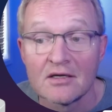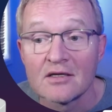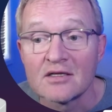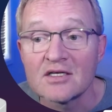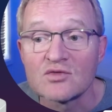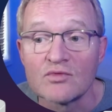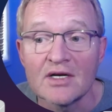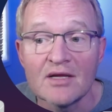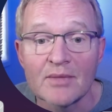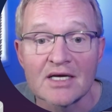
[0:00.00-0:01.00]
This
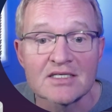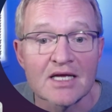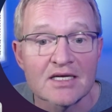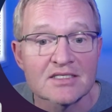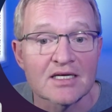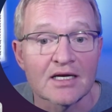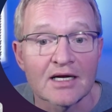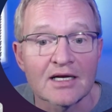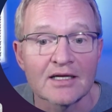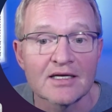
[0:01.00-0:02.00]
really makes the S10 a
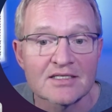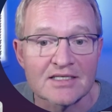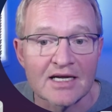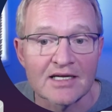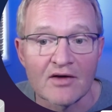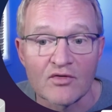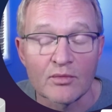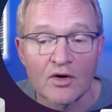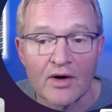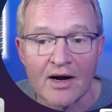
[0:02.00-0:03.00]
clear standout from
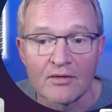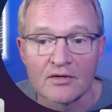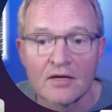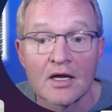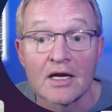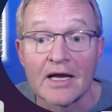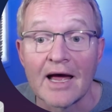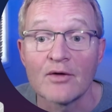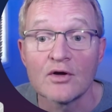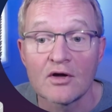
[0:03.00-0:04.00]
the crowd. Now
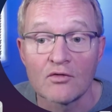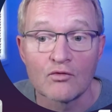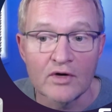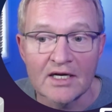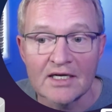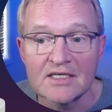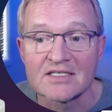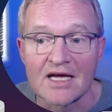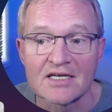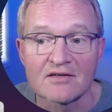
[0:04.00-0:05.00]
you can really
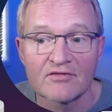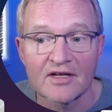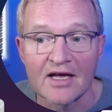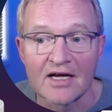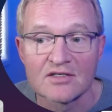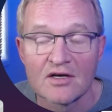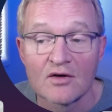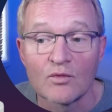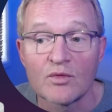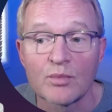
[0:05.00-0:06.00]
set and forget,
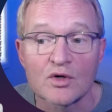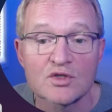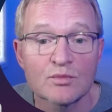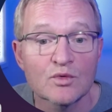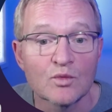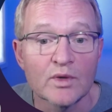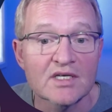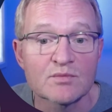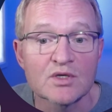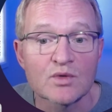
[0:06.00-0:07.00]
with possible
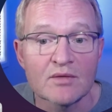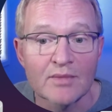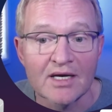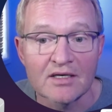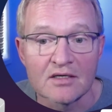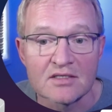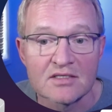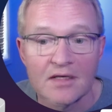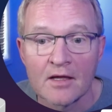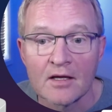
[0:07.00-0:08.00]
weeks between maintenance.
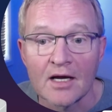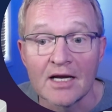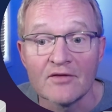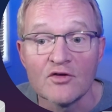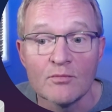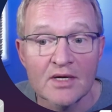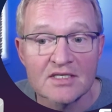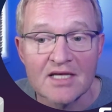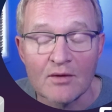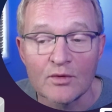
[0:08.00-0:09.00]
And if you mix
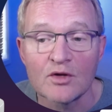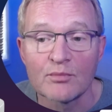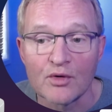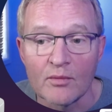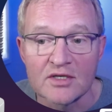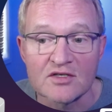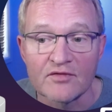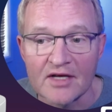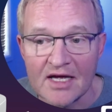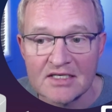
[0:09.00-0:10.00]
that with the promise of
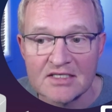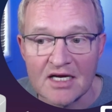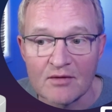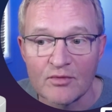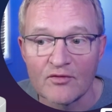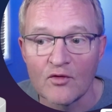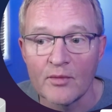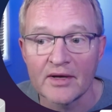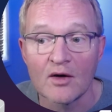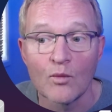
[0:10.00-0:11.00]
the S10
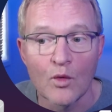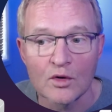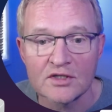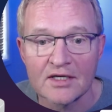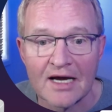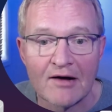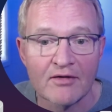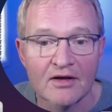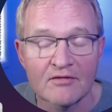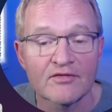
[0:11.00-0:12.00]
performing a water
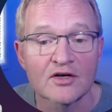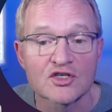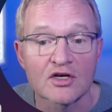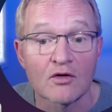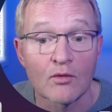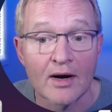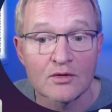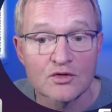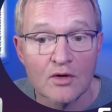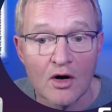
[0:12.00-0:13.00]
carrying function around
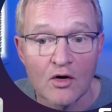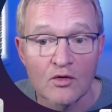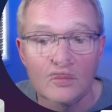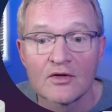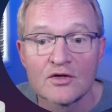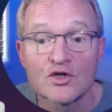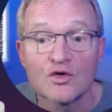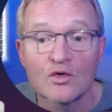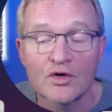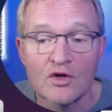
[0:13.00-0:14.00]
your home to
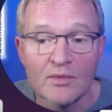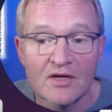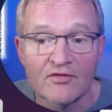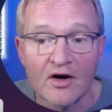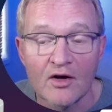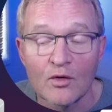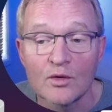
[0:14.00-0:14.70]
your humidifier or